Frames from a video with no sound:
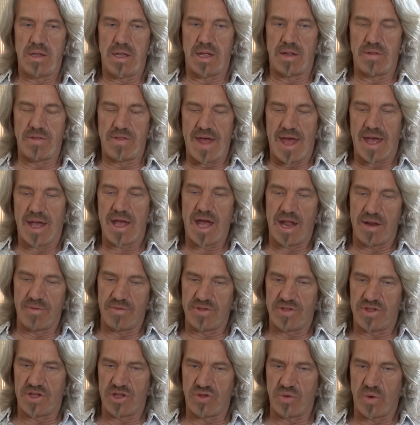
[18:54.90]
in that kind of
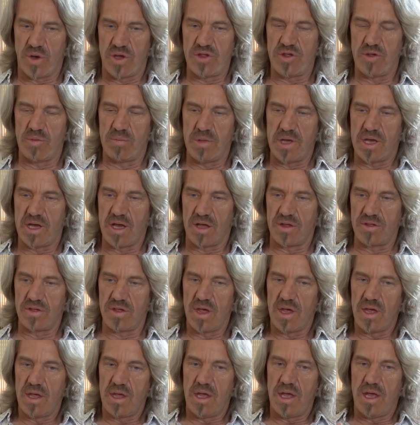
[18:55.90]
a situation,
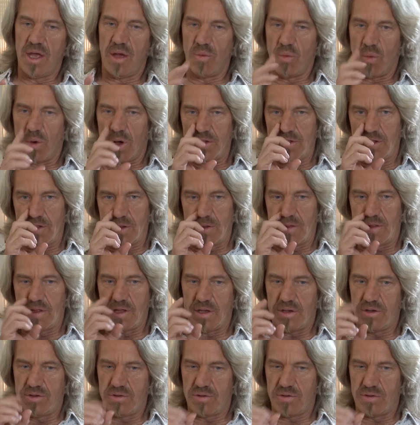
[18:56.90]
because it wasn't the